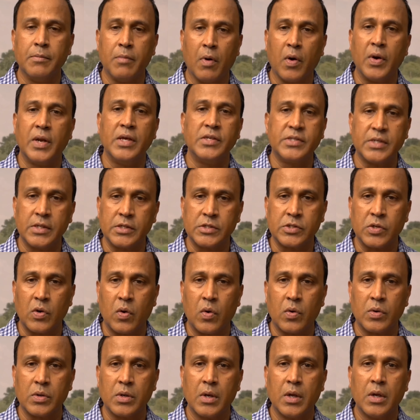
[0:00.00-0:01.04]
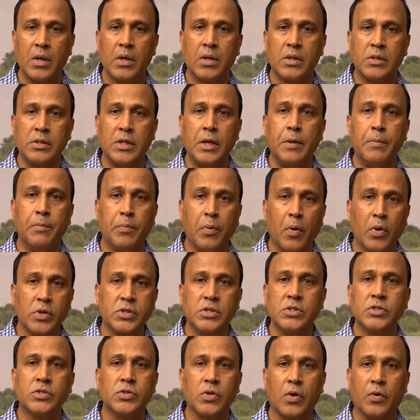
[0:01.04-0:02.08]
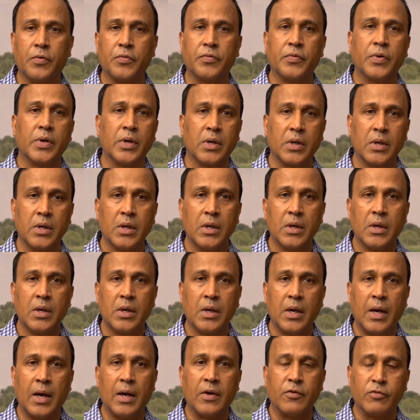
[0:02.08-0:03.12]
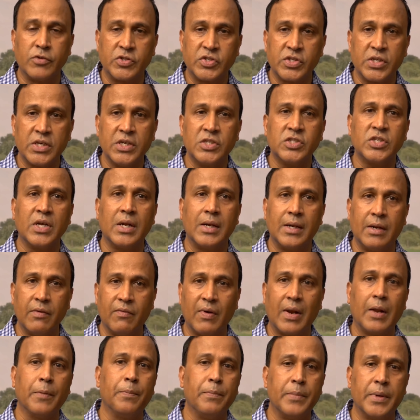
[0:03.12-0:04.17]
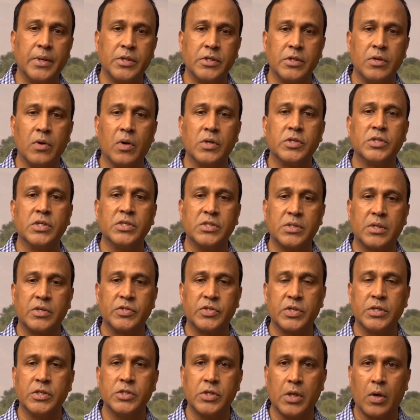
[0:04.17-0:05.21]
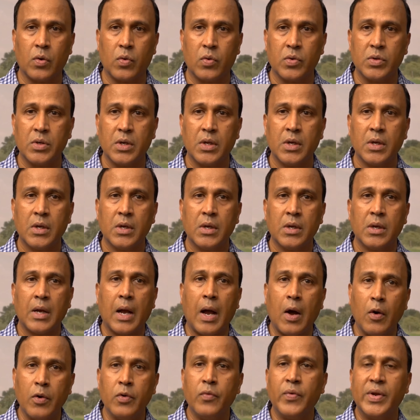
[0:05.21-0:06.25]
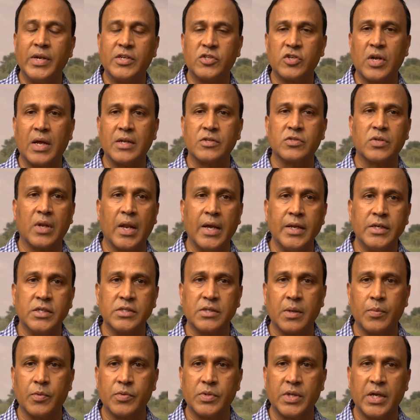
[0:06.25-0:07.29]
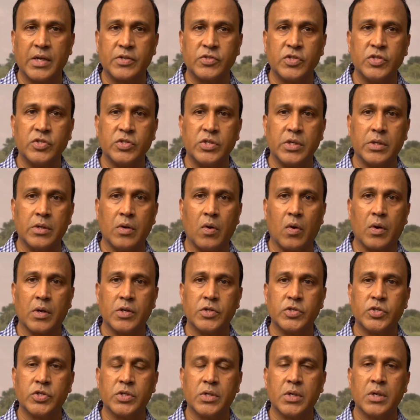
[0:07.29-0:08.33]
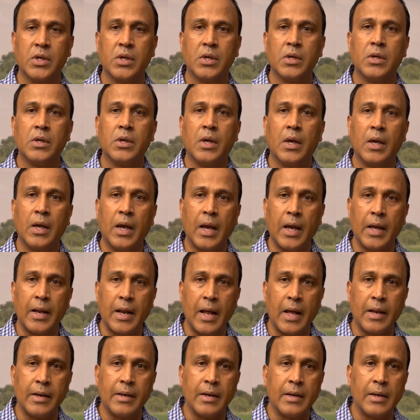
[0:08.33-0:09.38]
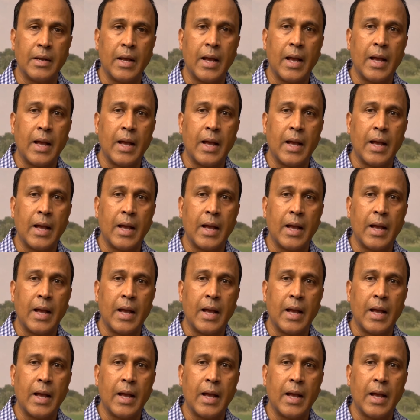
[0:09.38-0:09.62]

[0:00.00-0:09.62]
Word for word: bodies and so on, the importance of research and development, not just research alone. How do we translate some of the existing knowledge and